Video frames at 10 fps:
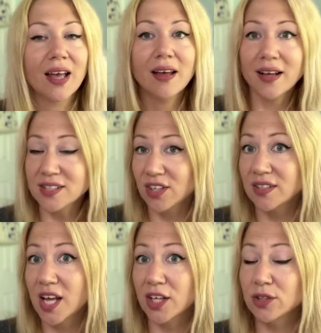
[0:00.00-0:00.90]
It's going to
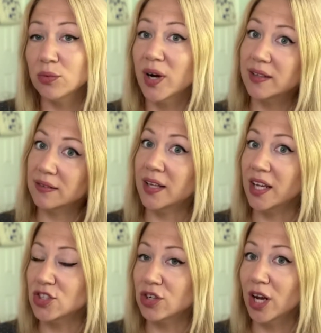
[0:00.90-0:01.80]
tell you what
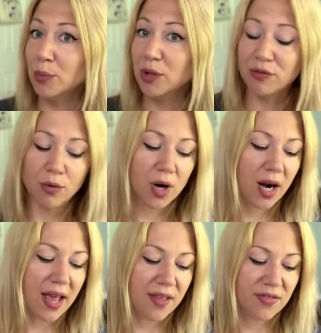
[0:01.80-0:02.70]
gauge you're aiming for,
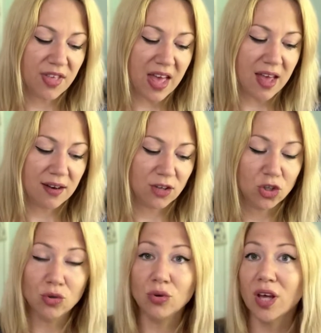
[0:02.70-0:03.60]
and then
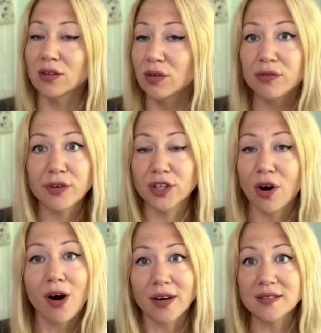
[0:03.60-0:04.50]
you can look for
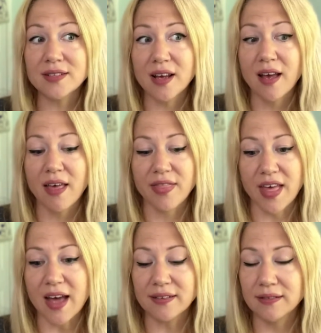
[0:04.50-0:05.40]
yarns
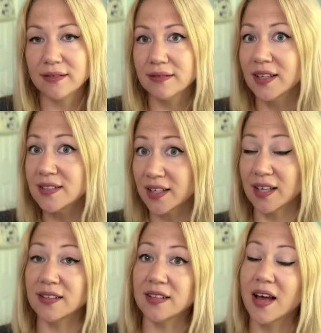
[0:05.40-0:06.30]
that
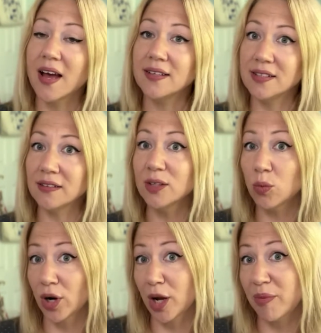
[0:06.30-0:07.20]
indicate that they ideally
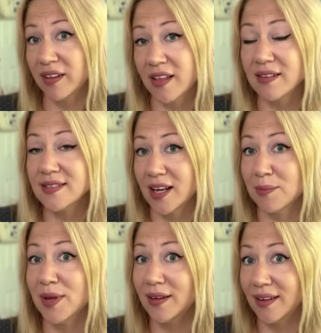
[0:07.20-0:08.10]
work up at that
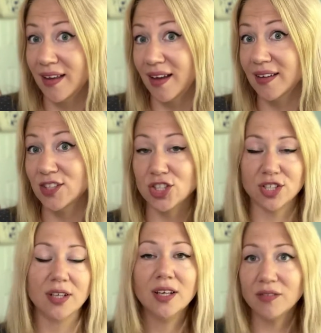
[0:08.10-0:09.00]
same gauge,
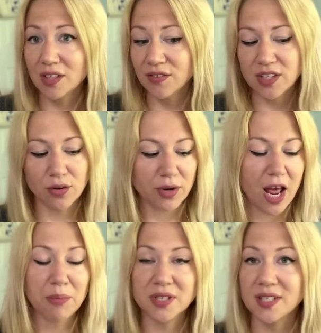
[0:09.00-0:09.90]
even if they don't
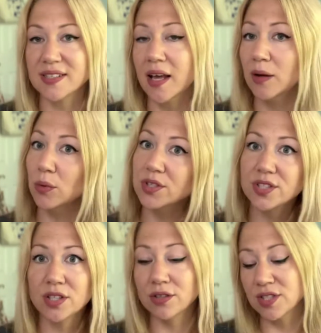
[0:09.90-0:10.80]
happen to say
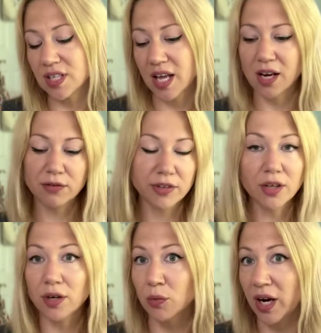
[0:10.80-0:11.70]
worsted or DK or
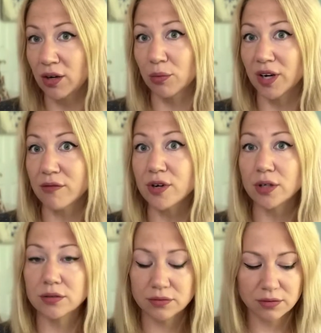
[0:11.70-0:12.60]
fingering weight or whatever
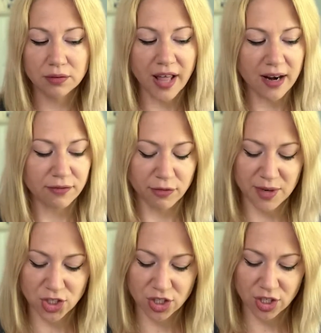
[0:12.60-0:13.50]
that
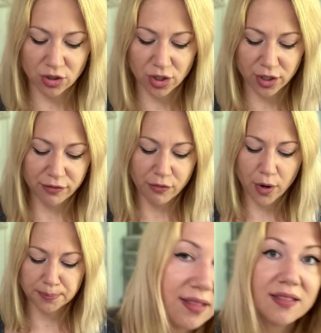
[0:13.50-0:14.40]
information that you're looking for.
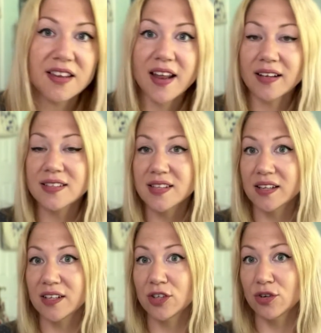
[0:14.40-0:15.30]
The next thing
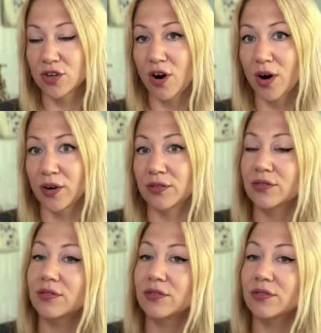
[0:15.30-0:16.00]
that your yarn